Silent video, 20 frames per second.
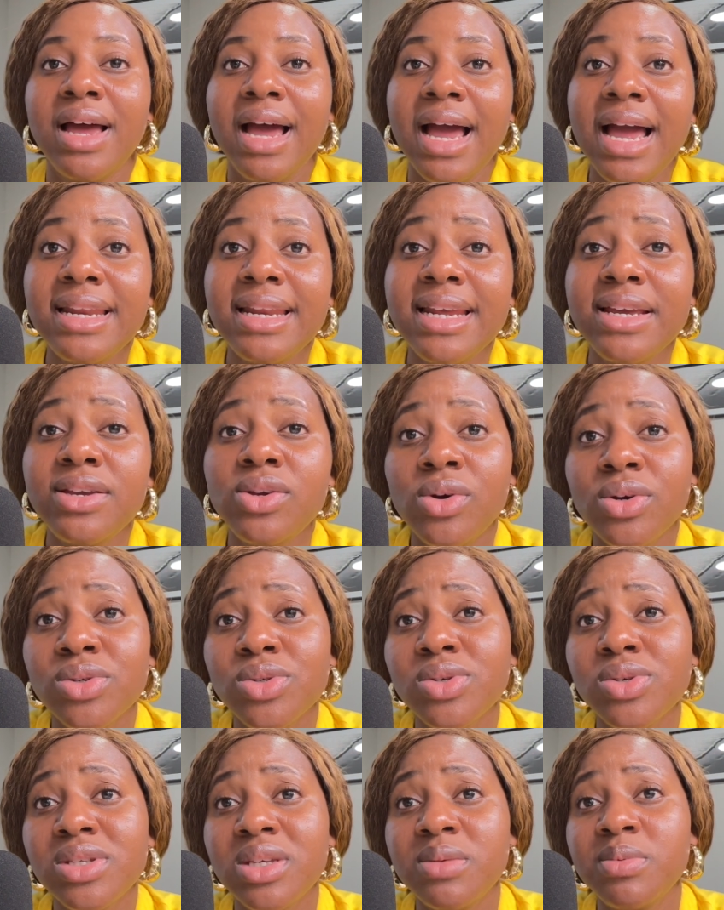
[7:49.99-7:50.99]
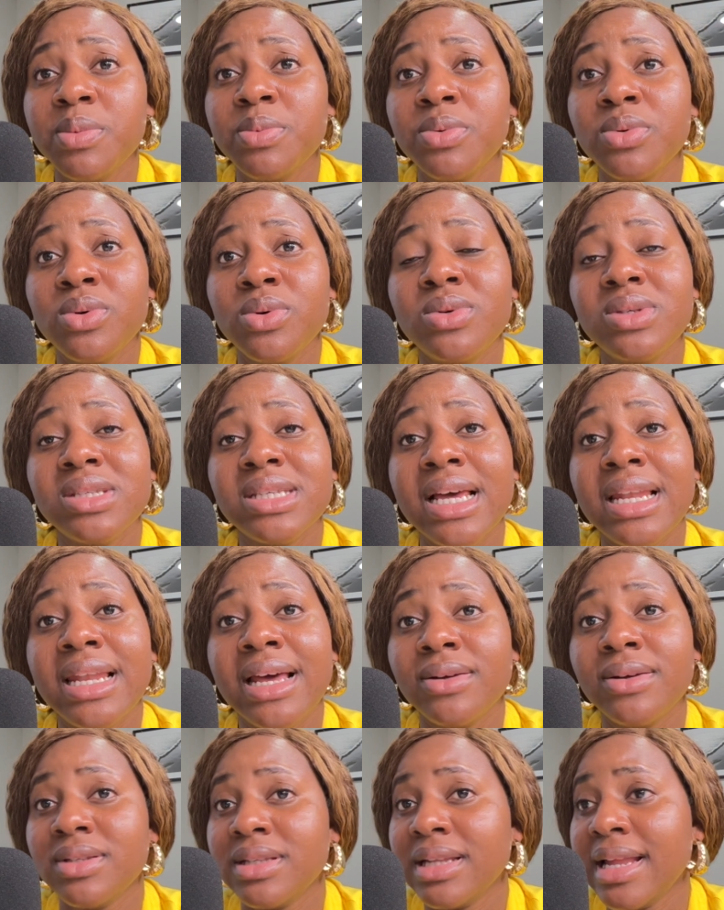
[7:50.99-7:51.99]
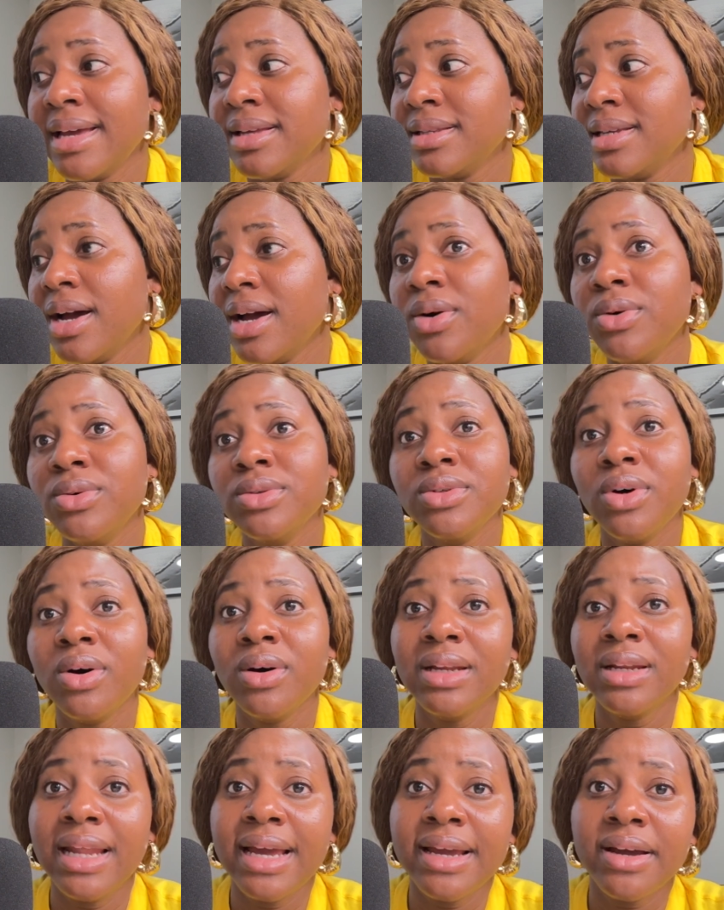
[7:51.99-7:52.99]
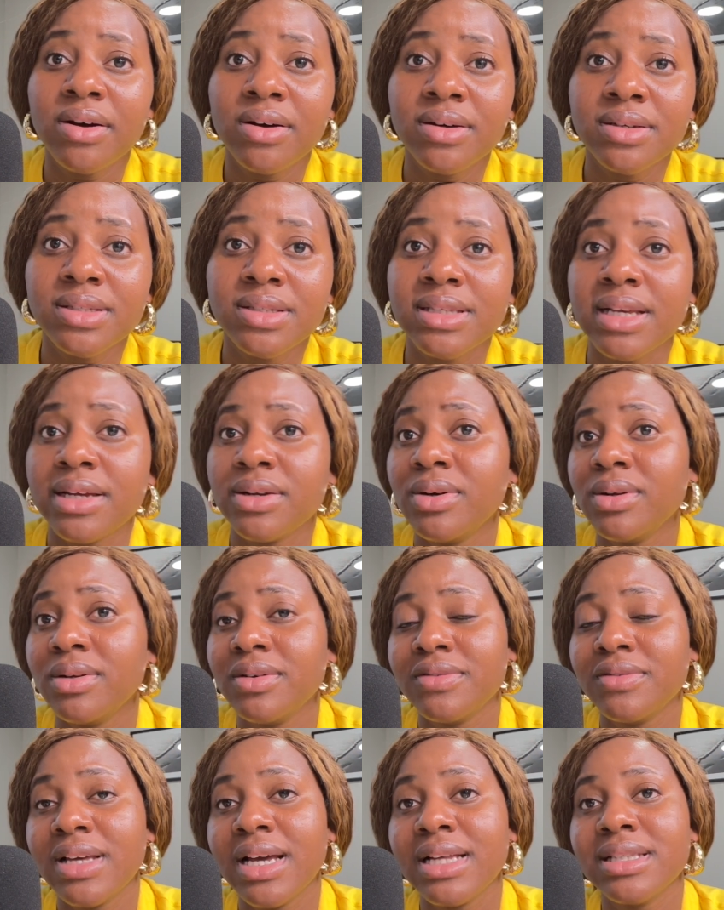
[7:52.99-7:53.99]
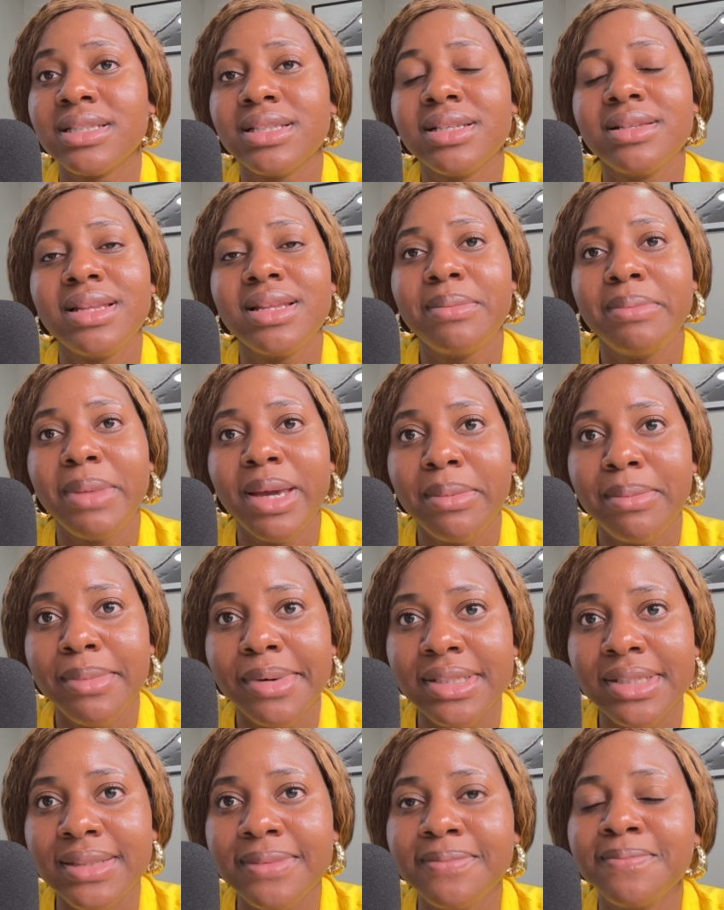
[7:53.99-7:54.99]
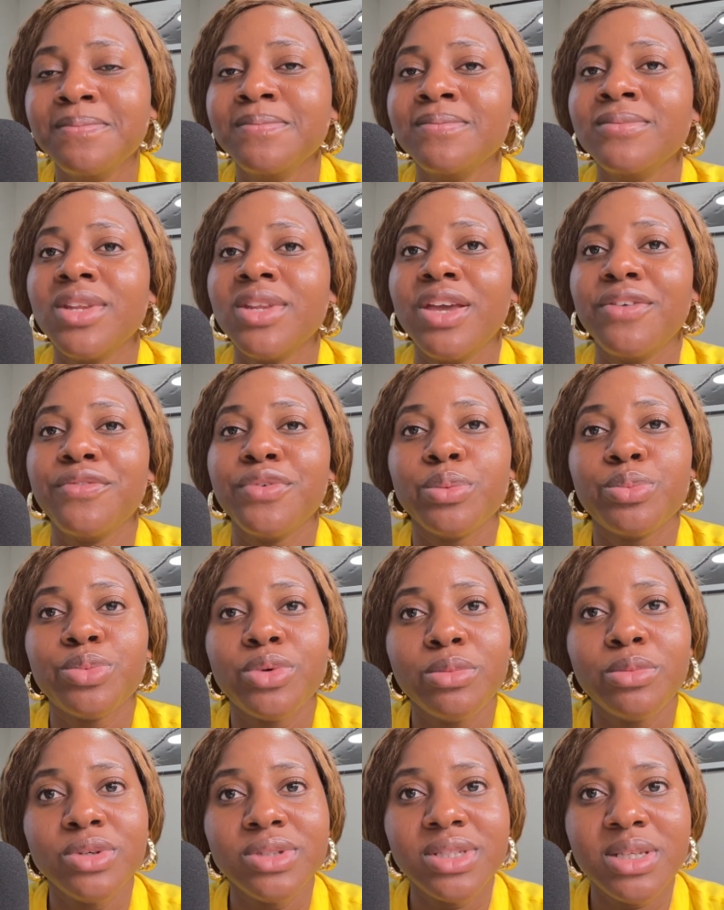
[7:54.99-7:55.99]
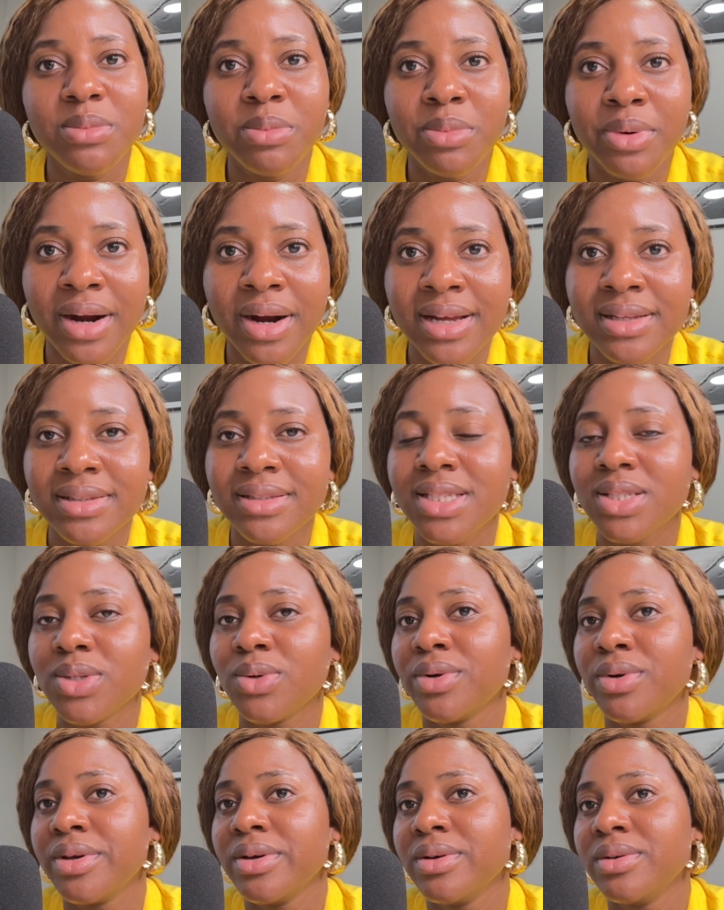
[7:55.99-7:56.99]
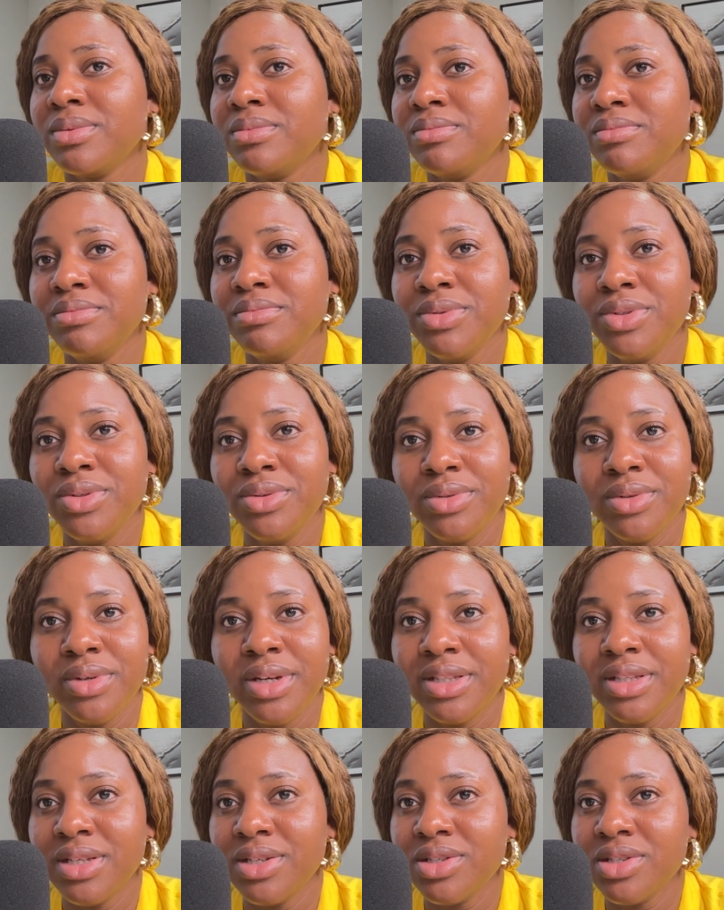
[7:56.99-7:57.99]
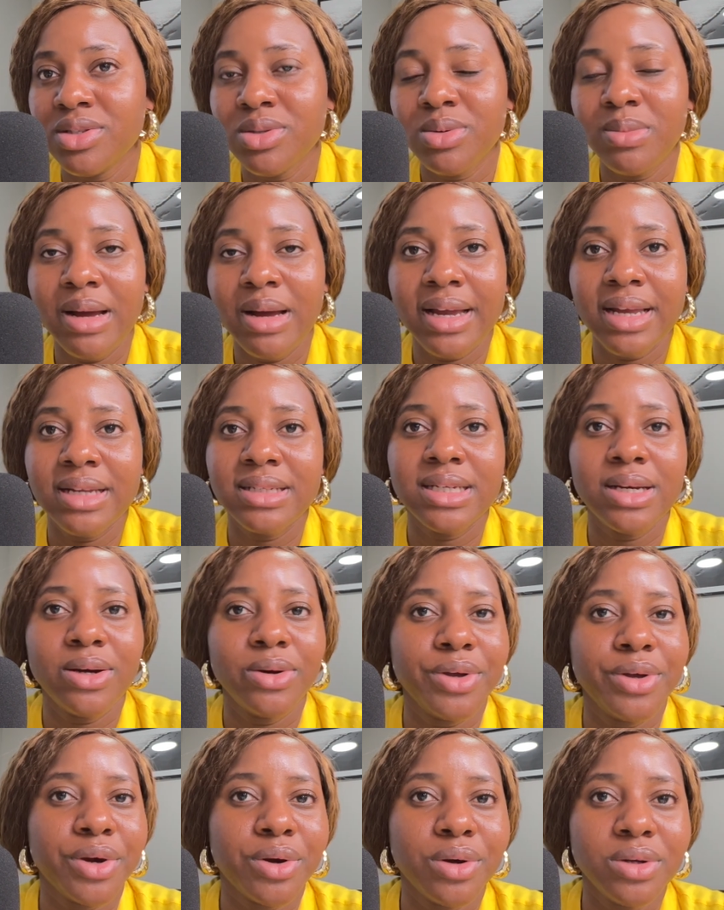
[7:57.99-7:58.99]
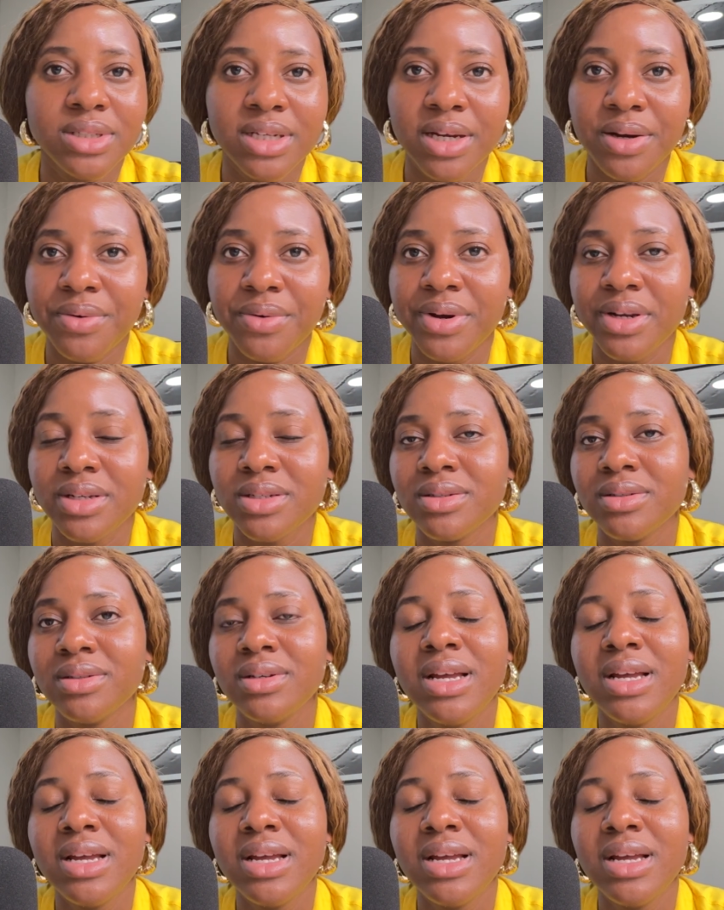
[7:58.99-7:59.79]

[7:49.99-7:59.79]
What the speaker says: And then you also see people who sell out like their own online course and all of that. They make money. If you're promoting brands or you're a digital marketer or you're a content creator,